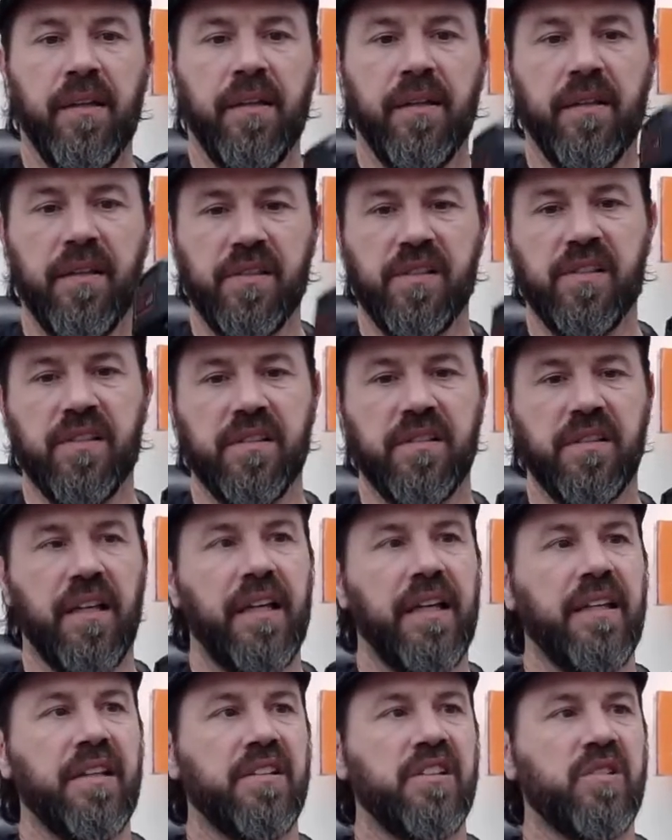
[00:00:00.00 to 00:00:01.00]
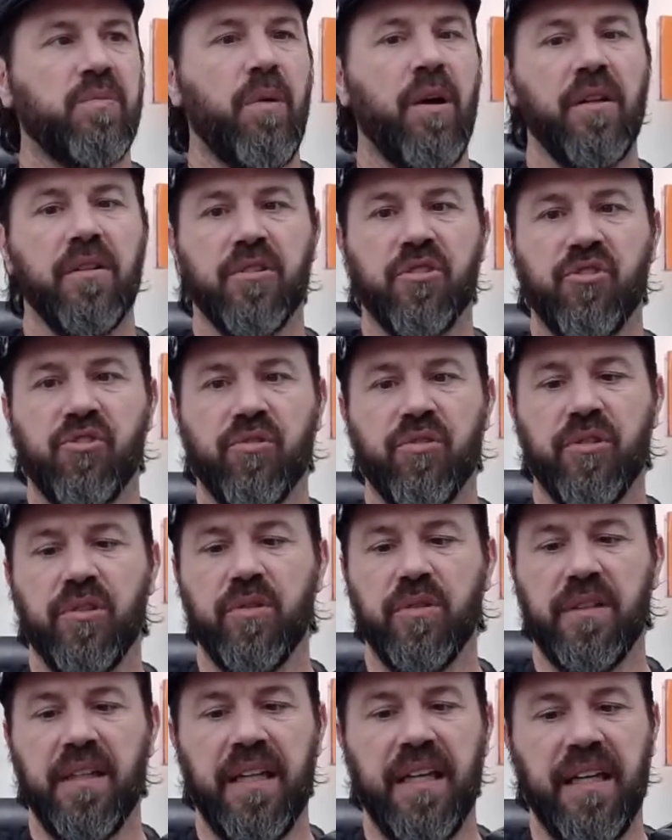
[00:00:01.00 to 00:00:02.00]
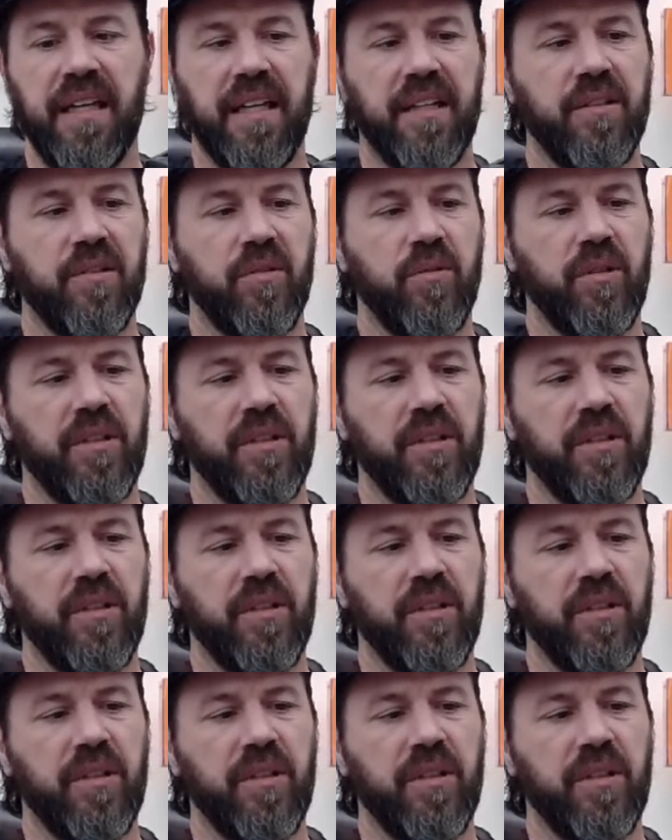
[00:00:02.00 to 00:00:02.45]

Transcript: this is a smaller drill with the handle.